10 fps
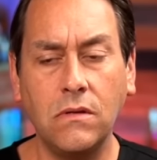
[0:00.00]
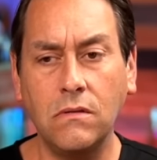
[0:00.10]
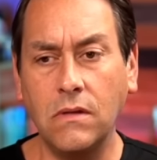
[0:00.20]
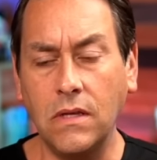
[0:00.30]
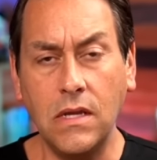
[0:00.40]

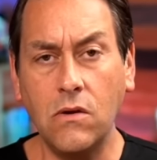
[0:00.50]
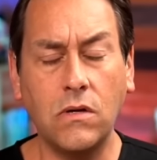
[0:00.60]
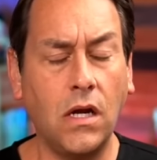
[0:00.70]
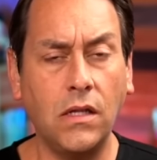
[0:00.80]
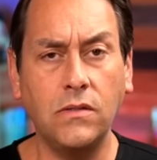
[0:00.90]
the
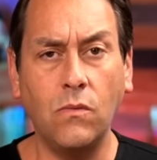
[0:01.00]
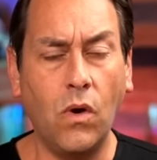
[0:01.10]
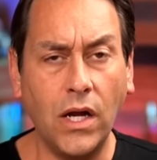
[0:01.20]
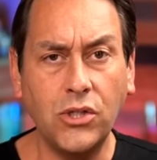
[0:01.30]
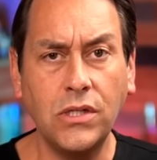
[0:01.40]
neocons in
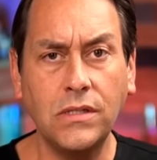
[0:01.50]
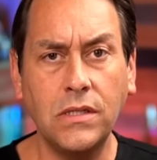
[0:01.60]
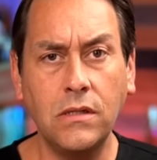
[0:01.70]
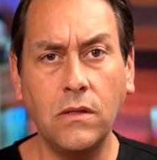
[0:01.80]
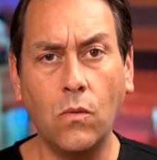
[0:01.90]

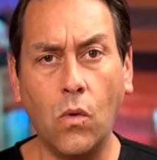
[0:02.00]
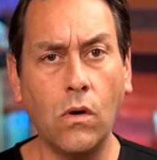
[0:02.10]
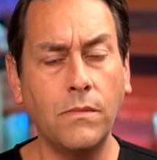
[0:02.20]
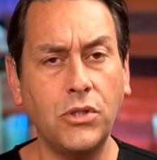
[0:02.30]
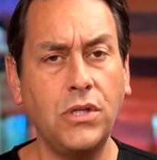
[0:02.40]
Washington, the
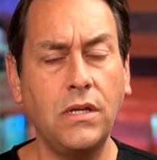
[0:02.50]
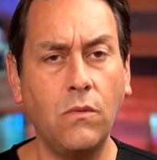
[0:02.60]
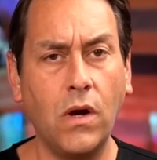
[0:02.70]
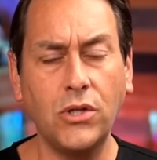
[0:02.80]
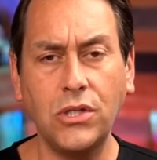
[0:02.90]
war machine
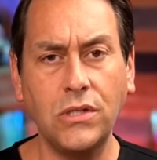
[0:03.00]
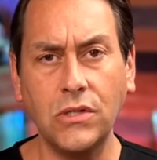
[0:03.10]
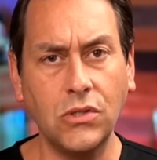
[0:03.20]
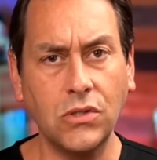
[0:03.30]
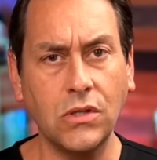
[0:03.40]
in Washington
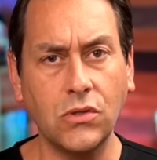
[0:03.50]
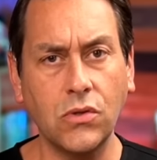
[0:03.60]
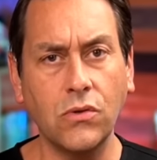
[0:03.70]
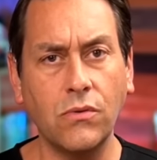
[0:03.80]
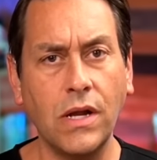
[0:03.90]
is just going to
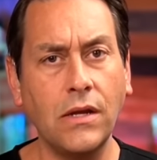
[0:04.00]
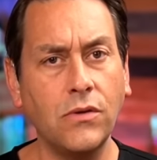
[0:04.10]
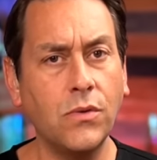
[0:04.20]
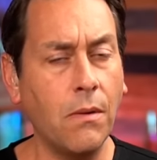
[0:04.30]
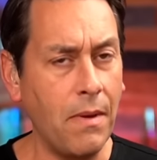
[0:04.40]
turn
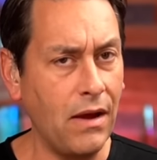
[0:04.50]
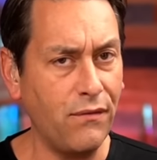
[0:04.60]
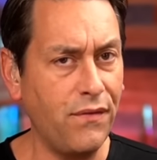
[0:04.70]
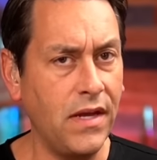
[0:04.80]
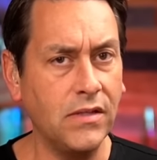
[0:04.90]
around, do an
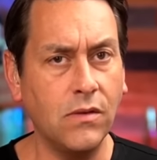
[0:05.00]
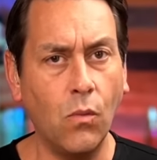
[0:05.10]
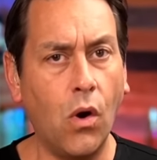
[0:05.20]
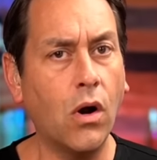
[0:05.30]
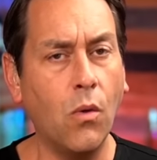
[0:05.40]
about face
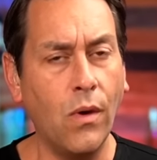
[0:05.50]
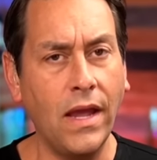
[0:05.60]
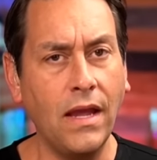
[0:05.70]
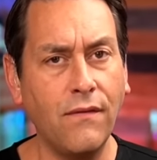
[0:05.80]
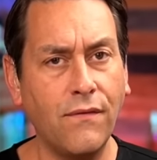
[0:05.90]
and walk
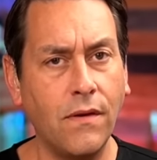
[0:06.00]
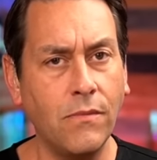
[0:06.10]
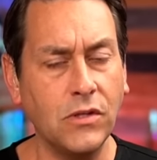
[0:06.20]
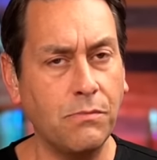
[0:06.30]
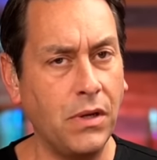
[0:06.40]
away
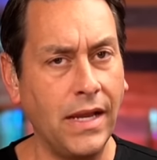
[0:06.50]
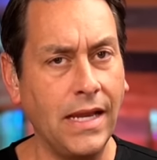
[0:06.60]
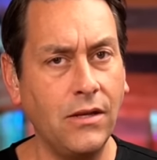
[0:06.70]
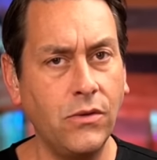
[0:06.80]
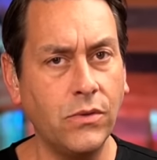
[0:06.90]
from this
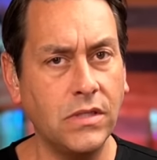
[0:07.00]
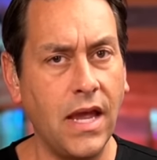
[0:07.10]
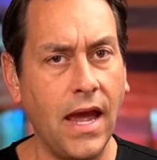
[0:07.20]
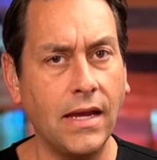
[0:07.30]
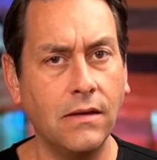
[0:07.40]
plan to
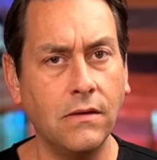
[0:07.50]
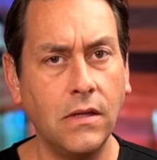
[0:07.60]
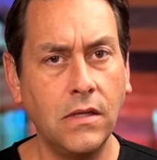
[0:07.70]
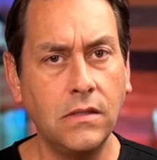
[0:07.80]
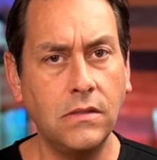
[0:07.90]
attack and
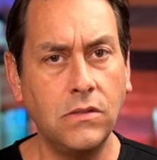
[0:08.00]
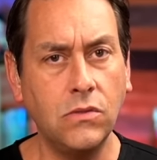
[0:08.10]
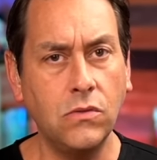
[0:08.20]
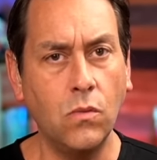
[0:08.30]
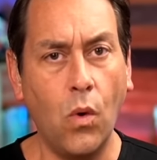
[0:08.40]

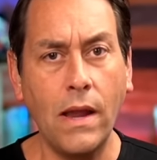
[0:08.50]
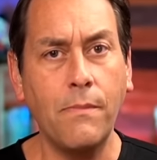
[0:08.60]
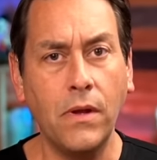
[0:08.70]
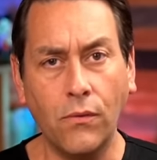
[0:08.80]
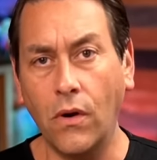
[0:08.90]
to
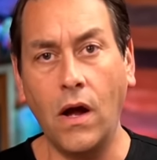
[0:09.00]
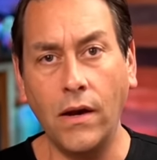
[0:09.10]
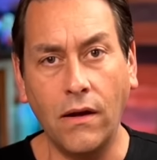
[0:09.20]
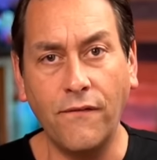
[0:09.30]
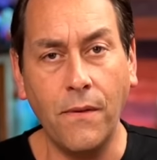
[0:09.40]
wipe
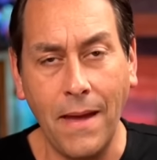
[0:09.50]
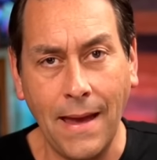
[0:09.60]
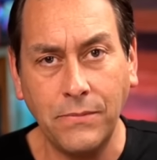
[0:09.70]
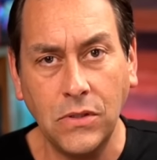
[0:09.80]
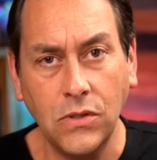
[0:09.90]
Iran off the
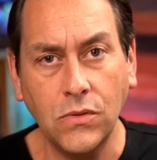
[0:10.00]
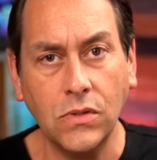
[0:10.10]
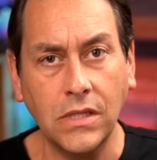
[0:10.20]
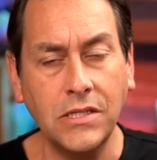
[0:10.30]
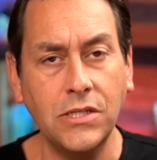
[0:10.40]
map, to
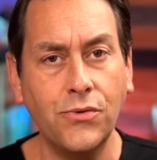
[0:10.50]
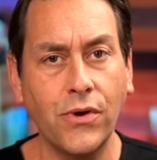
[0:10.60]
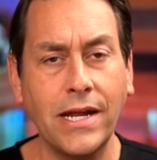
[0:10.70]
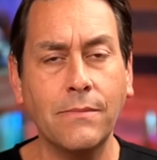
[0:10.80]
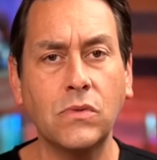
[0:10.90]
use Lindsey
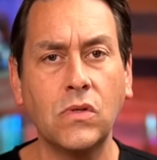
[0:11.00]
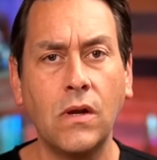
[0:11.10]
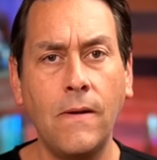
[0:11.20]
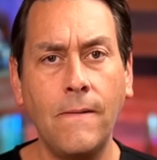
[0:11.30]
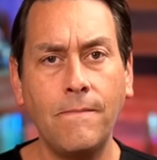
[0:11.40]
Graham's
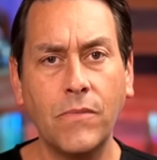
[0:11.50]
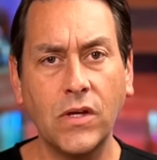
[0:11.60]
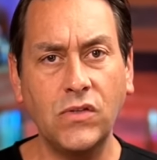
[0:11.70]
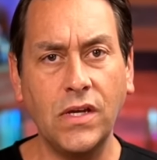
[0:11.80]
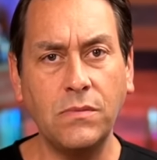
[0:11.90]

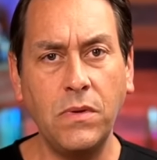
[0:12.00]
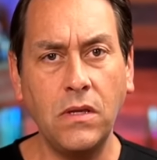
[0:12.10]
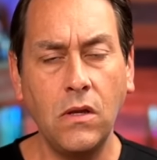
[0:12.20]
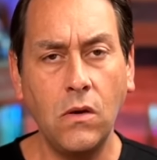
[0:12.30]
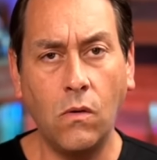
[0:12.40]

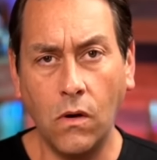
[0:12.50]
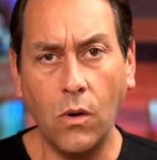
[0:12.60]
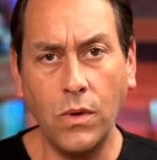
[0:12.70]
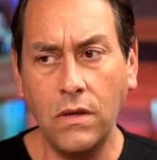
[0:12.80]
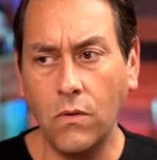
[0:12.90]
assessment? Or
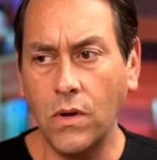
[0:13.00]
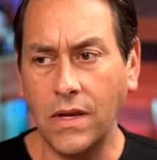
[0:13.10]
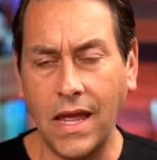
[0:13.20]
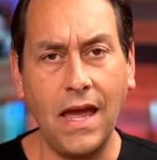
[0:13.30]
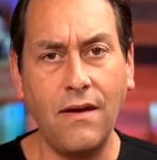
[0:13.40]
are we going
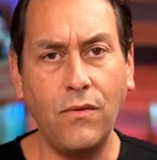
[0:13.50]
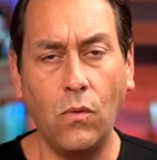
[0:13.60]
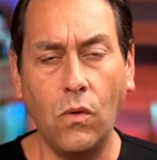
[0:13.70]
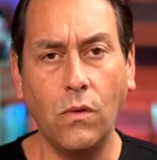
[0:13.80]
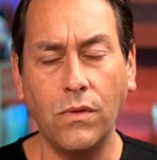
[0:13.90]
to have a
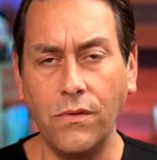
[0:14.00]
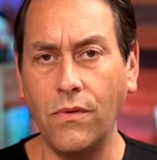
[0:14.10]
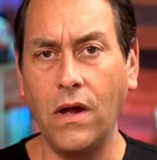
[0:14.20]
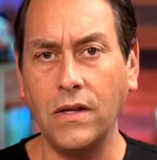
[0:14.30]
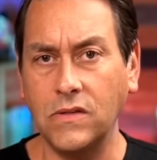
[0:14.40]
war with
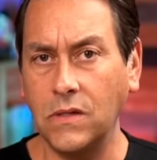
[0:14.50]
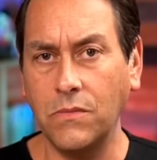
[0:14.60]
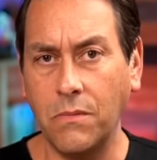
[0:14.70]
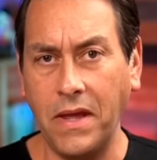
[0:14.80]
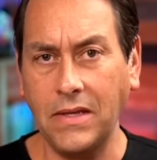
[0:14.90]
Iran in some
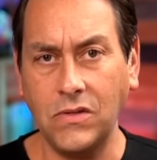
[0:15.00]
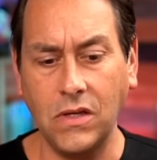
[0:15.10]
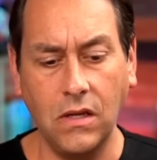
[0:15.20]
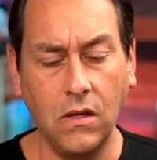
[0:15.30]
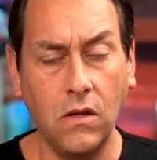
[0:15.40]

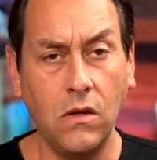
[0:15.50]
capacity?